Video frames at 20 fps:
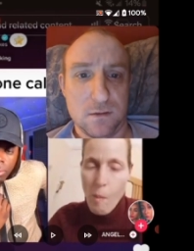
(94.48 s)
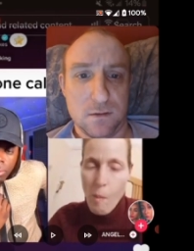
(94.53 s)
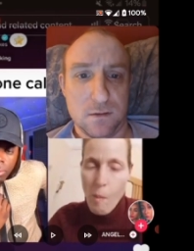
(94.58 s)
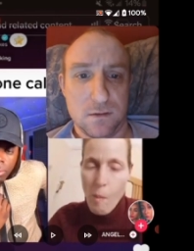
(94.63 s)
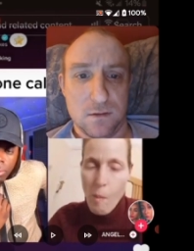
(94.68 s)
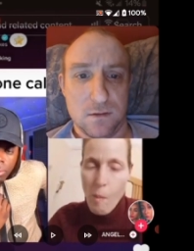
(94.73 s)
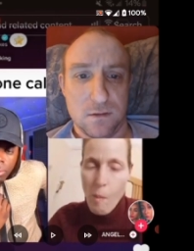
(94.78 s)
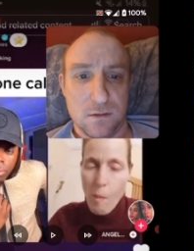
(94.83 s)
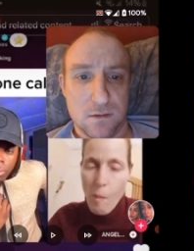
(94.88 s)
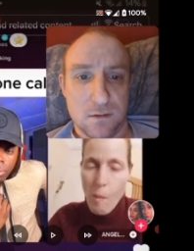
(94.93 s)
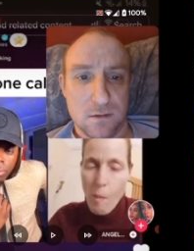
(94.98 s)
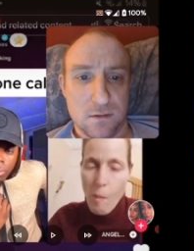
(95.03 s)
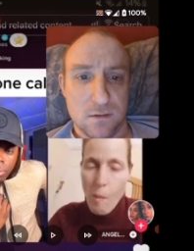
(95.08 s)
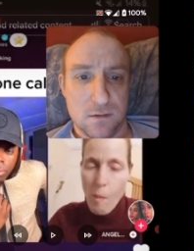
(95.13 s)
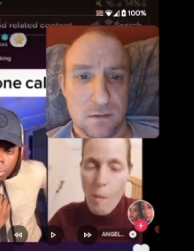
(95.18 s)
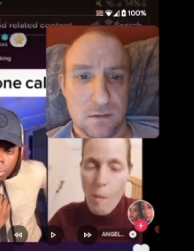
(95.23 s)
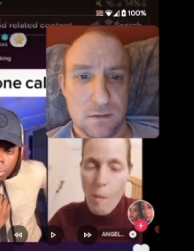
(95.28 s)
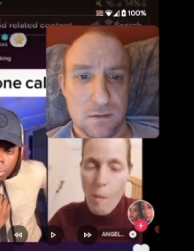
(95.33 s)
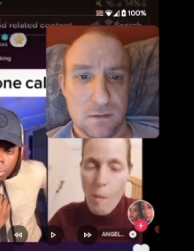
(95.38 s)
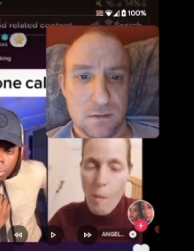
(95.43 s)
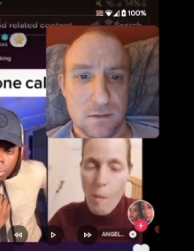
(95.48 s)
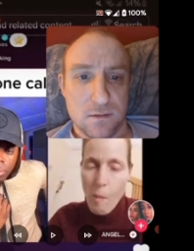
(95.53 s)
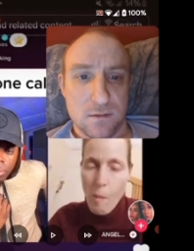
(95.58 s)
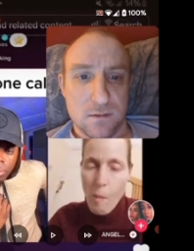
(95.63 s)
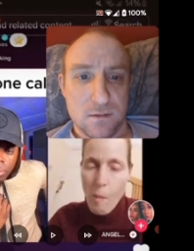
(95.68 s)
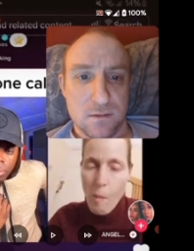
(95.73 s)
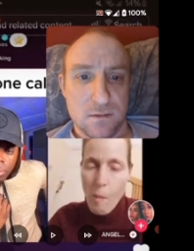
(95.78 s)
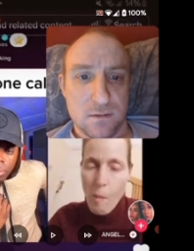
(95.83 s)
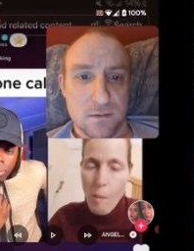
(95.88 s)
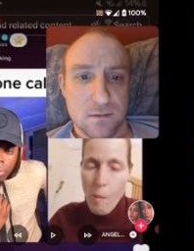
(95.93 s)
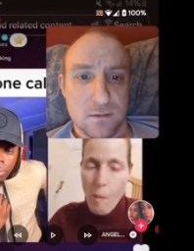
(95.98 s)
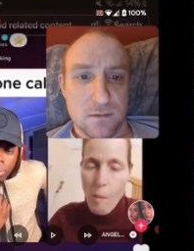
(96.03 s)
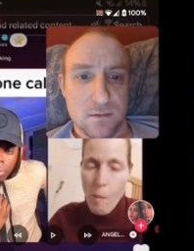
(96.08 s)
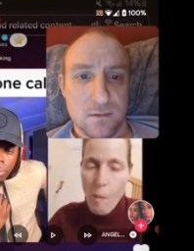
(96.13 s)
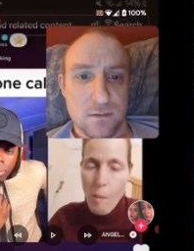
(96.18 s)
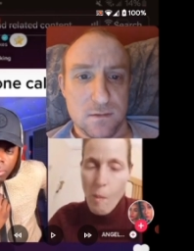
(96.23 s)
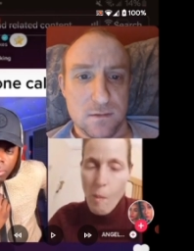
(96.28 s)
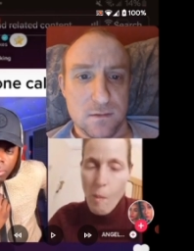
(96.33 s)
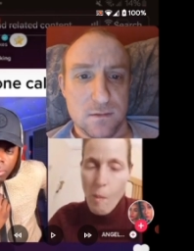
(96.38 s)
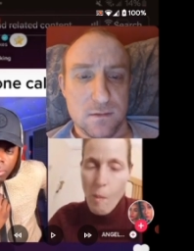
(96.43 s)

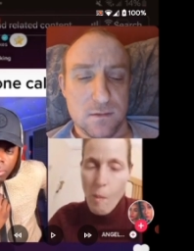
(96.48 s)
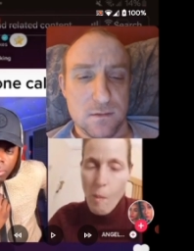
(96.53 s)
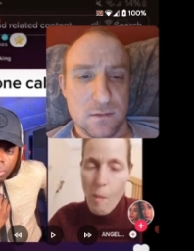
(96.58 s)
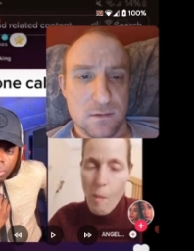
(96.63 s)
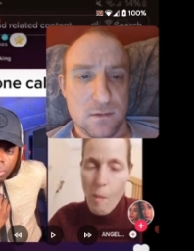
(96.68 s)
No one is speaking in this clip.